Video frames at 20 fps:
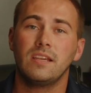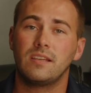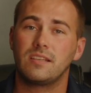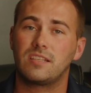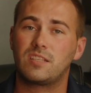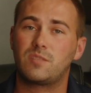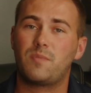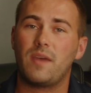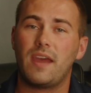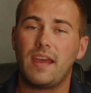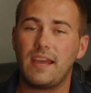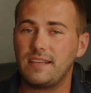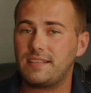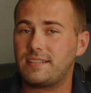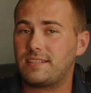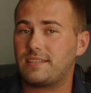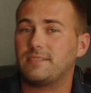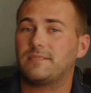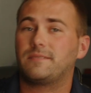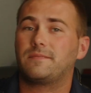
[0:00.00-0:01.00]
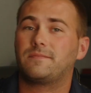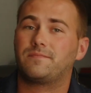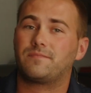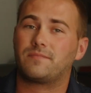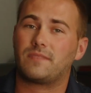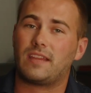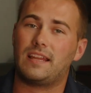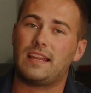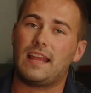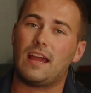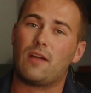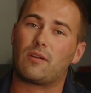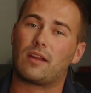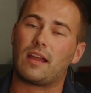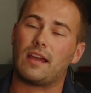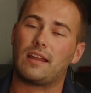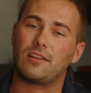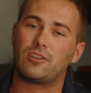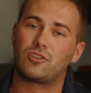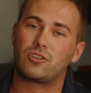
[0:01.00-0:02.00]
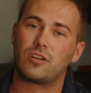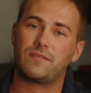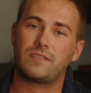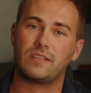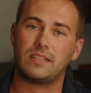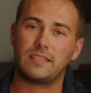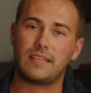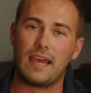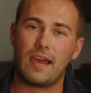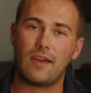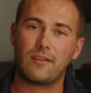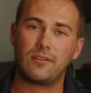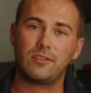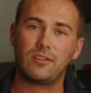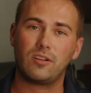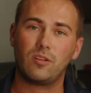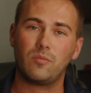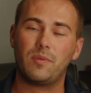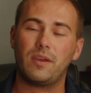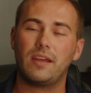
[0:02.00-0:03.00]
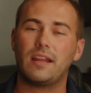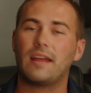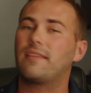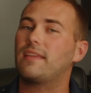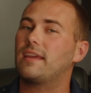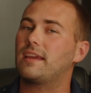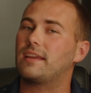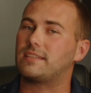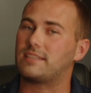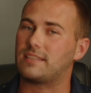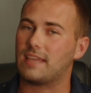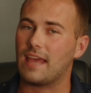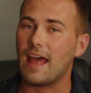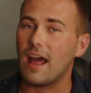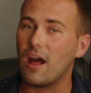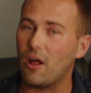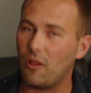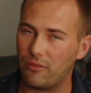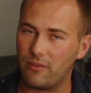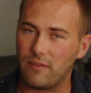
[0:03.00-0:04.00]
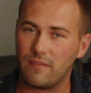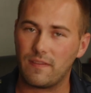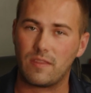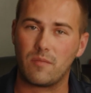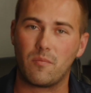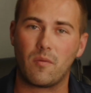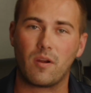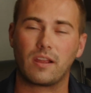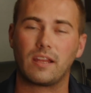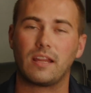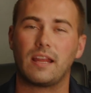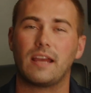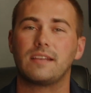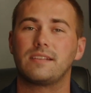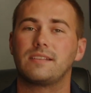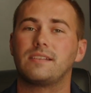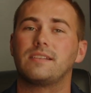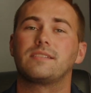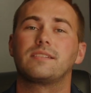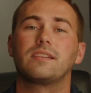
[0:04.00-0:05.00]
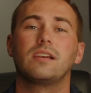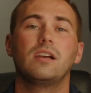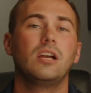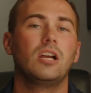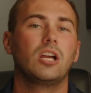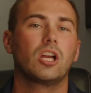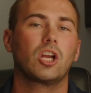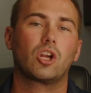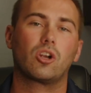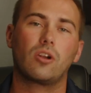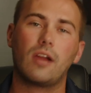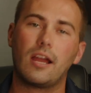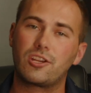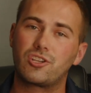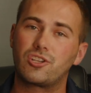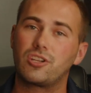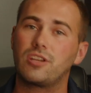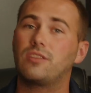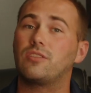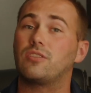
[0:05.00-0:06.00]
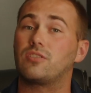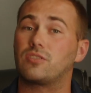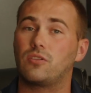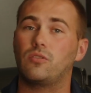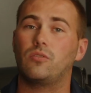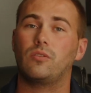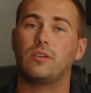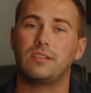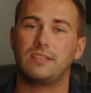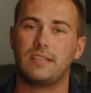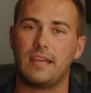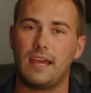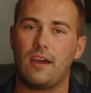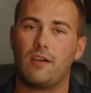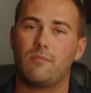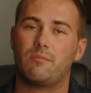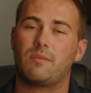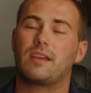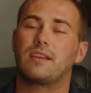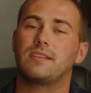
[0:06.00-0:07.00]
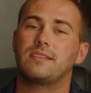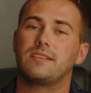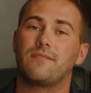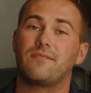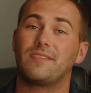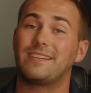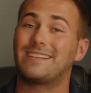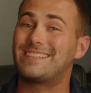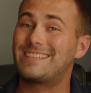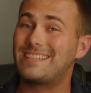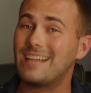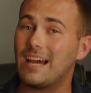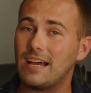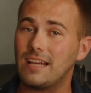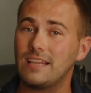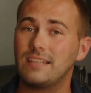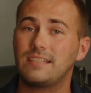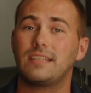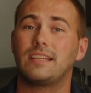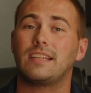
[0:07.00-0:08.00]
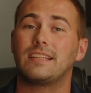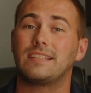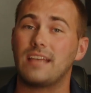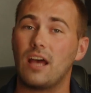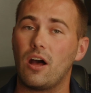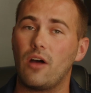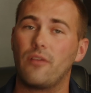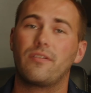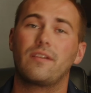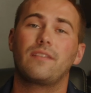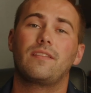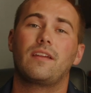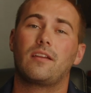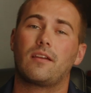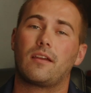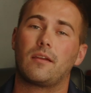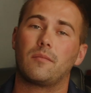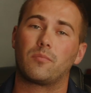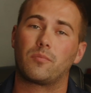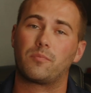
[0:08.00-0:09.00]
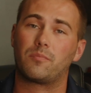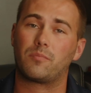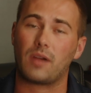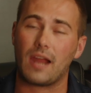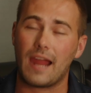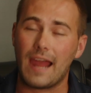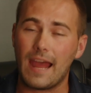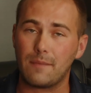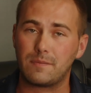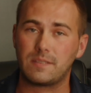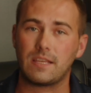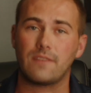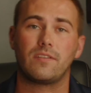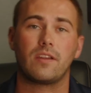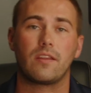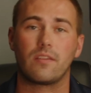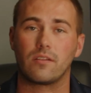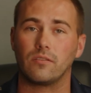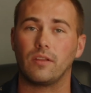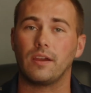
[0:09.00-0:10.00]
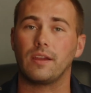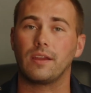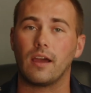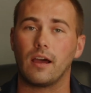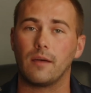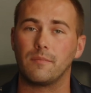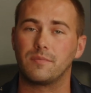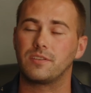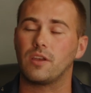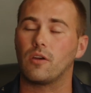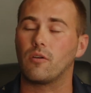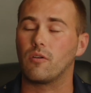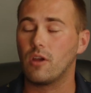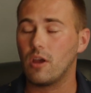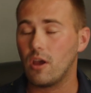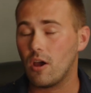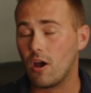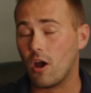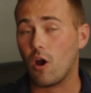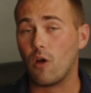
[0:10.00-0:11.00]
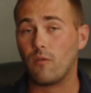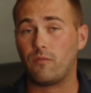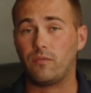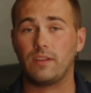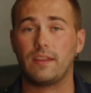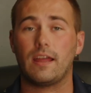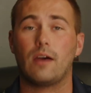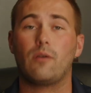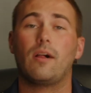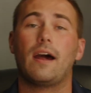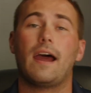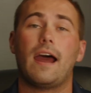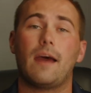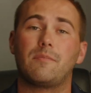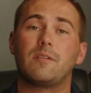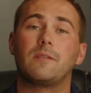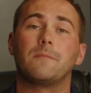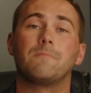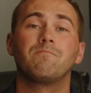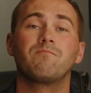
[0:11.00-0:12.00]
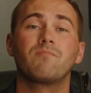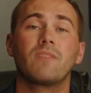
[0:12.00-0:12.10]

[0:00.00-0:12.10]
space, and now we're kind of drifting down a little bit. I think it's healthy that the market has this correction, this cooling down, because if it does and it's healthy, then it could perhaps have another leg up. So hopefully that will happen.